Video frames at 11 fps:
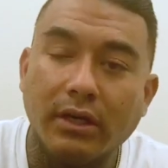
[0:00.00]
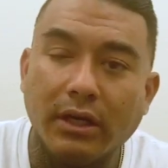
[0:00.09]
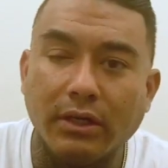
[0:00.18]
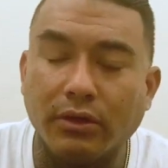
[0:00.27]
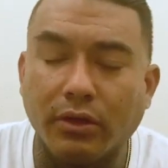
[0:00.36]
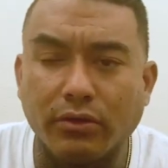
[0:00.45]
and
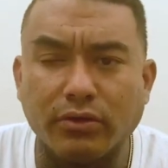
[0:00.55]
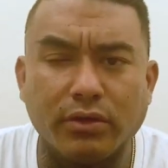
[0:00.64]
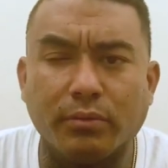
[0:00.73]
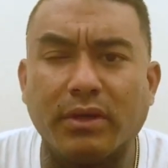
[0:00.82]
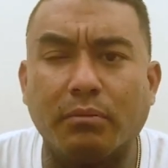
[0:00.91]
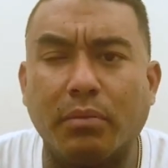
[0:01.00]
you know there's a
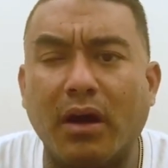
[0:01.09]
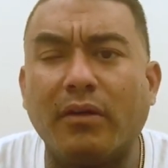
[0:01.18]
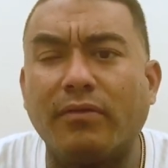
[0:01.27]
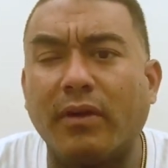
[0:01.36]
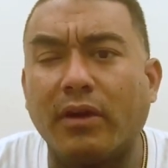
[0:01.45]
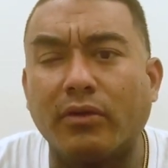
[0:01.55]
big
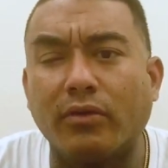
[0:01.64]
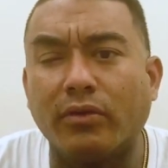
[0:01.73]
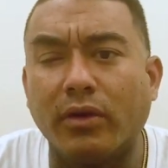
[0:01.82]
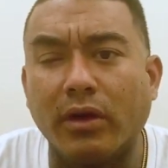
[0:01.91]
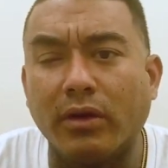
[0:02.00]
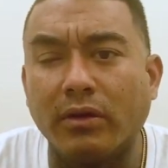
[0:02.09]
bonfire going
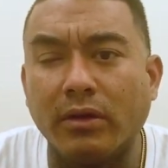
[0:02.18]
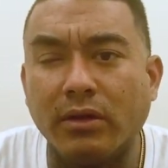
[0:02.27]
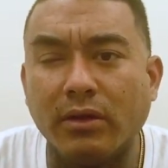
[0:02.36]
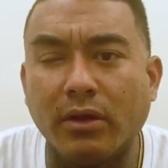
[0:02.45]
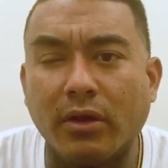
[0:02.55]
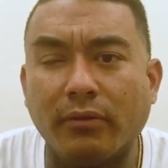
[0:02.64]
on
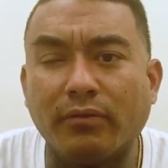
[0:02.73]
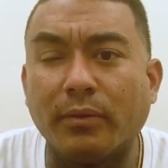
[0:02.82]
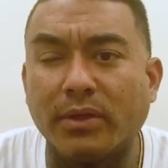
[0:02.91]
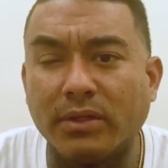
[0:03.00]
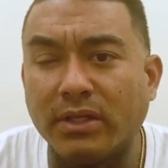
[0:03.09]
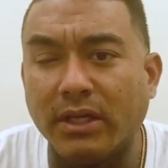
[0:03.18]
you know i'm from
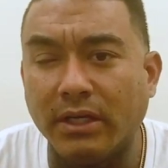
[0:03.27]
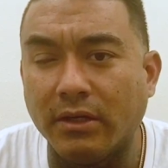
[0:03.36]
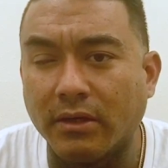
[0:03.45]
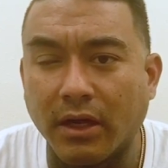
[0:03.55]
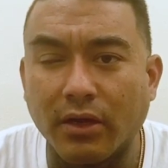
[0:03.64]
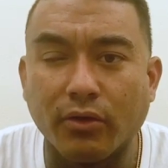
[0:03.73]
the city
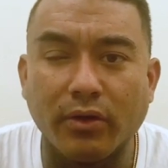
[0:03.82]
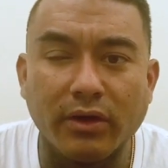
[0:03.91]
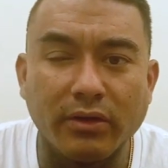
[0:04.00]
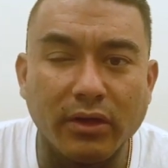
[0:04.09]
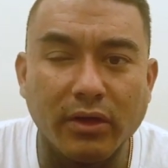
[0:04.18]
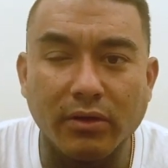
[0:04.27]
i go out
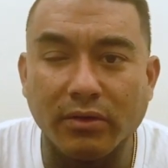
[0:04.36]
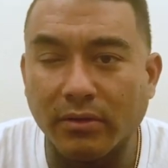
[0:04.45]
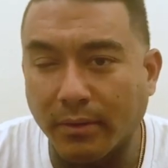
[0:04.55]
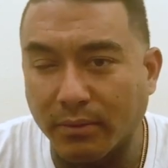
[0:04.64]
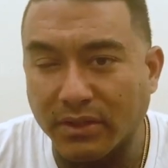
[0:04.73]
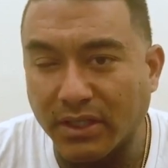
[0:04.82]
there
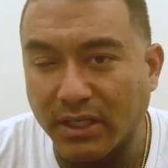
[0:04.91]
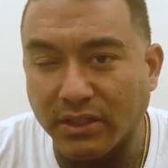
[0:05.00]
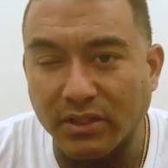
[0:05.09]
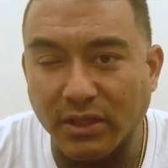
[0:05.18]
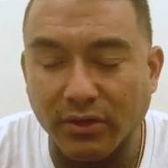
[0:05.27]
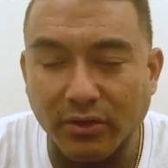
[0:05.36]
i'm a city
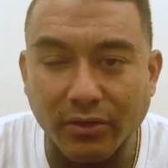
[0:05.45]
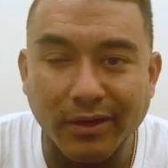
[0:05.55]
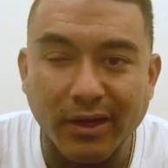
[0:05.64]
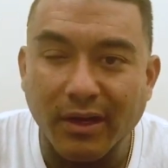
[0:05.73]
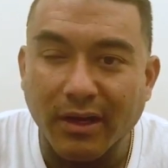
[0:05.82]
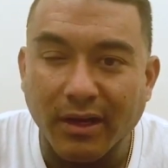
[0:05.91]
slicker
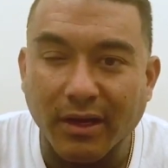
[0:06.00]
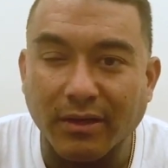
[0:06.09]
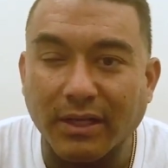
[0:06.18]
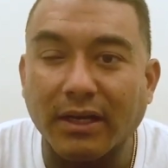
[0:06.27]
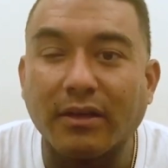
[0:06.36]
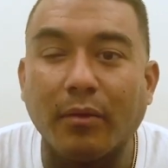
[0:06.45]
and i was
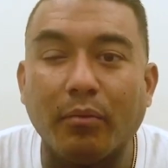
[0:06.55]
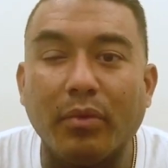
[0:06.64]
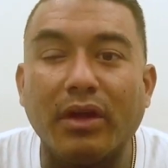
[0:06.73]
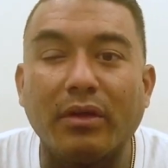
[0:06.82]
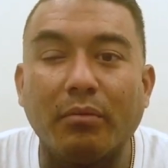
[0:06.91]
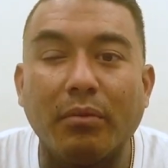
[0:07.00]
acting
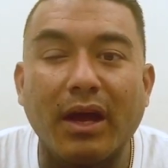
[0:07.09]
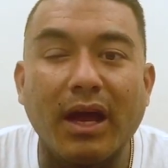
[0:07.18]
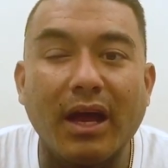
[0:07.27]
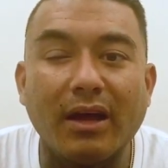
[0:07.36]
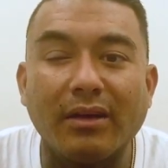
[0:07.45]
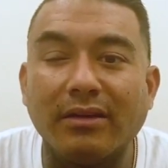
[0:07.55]
big and
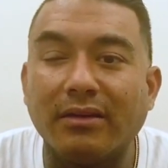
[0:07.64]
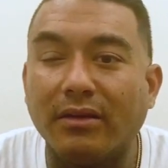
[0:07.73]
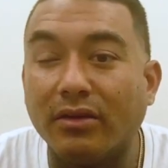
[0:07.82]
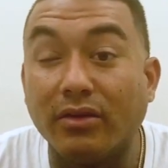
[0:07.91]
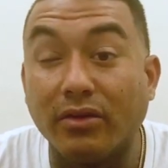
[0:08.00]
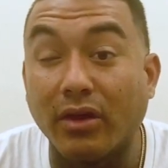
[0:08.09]
bad and
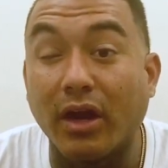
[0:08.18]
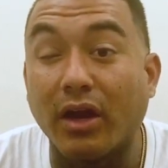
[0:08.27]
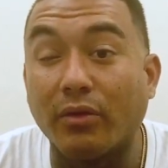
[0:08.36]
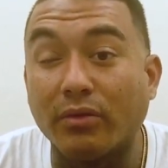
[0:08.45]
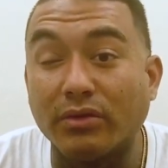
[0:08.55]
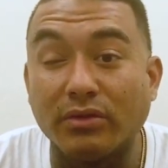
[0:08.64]
thought i
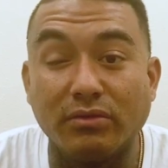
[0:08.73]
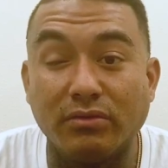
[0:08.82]
was